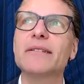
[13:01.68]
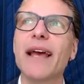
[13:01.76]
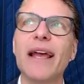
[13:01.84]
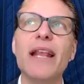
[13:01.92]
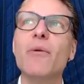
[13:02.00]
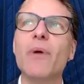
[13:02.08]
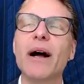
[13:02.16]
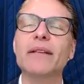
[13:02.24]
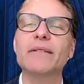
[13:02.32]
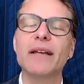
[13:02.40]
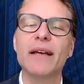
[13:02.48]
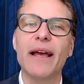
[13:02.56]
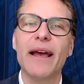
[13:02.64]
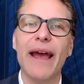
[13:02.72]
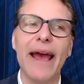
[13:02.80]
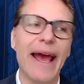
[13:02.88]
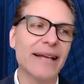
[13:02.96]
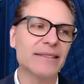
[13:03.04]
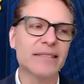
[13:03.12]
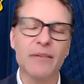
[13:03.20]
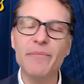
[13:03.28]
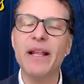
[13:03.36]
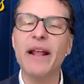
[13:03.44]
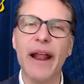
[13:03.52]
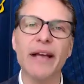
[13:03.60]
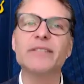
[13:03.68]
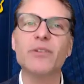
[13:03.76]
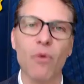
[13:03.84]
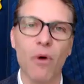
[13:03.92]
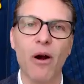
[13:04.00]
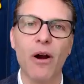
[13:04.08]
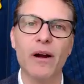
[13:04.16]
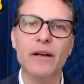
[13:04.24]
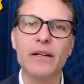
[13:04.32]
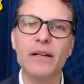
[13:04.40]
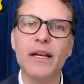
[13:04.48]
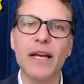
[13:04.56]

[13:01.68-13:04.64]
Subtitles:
anyone as committed as you are